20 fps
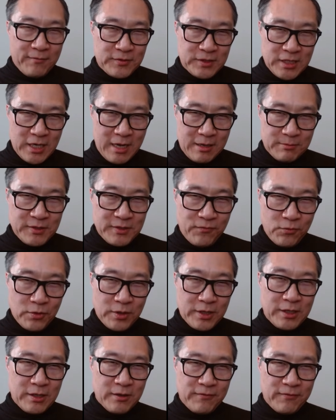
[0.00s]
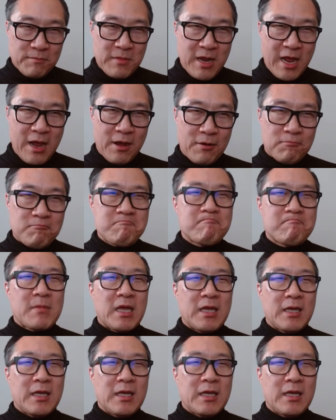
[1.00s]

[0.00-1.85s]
have jobs for a year from now